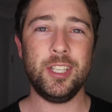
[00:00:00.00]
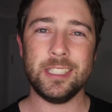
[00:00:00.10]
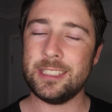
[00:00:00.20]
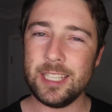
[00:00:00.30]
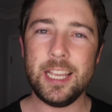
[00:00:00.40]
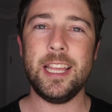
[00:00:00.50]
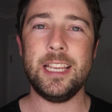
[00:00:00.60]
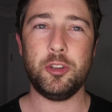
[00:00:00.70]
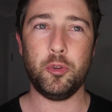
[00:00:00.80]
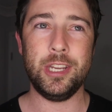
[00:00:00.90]
You're going to see
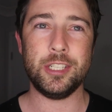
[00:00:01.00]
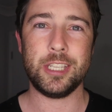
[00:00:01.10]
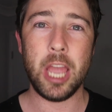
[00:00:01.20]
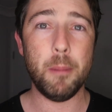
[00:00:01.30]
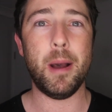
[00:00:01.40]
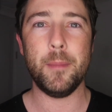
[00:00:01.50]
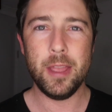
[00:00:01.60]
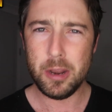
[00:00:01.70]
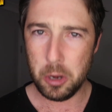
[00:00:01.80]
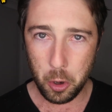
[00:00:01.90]
these creatures come
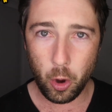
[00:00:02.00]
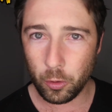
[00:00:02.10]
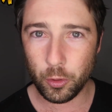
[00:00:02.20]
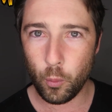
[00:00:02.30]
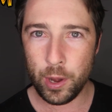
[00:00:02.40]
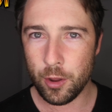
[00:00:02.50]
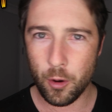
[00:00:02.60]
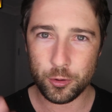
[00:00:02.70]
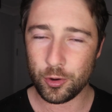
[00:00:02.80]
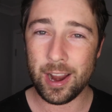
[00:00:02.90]
up, knock on the
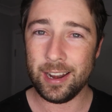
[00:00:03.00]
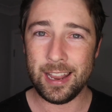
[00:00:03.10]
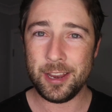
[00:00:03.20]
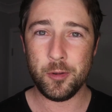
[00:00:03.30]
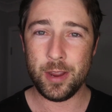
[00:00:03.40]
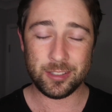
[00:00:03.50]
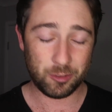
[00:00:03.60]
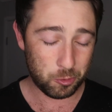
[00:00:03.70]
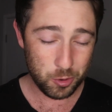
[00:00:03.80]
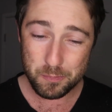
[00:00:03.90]
window, and try and let you in.
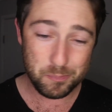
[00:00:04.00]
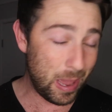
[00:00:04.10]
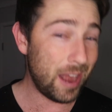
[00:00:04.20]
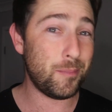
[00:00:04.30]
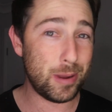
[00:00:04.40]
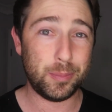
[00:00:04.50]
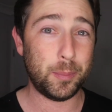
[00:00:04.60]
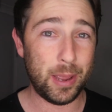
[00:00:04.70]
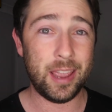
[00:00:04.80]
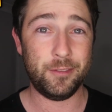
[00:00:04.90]
So you better be
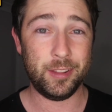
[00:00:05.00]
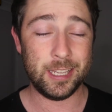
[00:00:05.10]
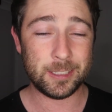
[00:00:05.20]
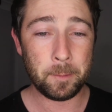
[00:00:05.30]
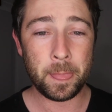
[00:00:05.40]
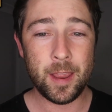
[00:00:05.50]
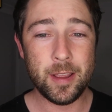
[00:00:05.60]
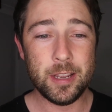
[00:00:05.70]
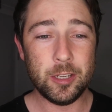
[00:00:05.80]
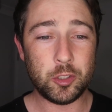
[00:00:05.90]
prepared for this.
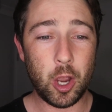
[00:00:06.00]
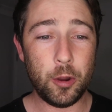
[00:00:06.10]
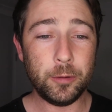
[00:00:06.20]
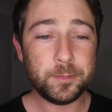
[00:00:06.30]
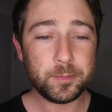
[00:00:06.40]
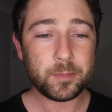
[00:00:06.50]
So